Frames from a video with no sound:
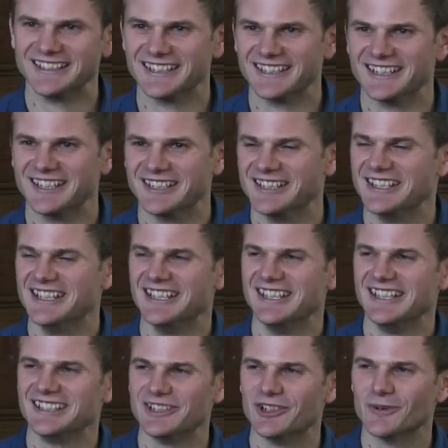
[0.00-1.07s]
And I
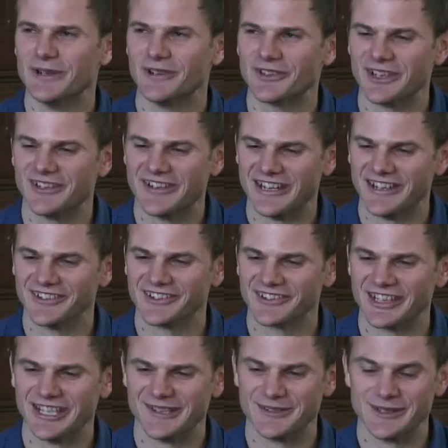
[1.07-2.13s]
did almost turn around and
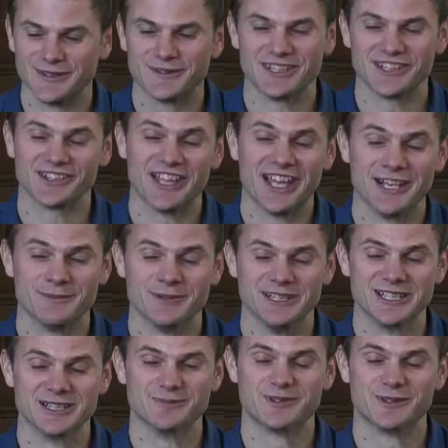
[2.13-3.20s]
say, if you do physics at Edinburgh,
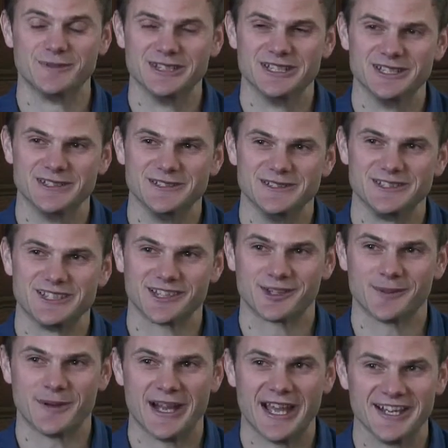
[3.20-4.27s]
you can probably do
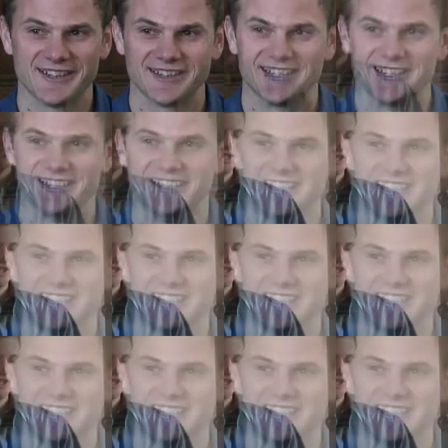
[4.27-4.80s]
just about anything.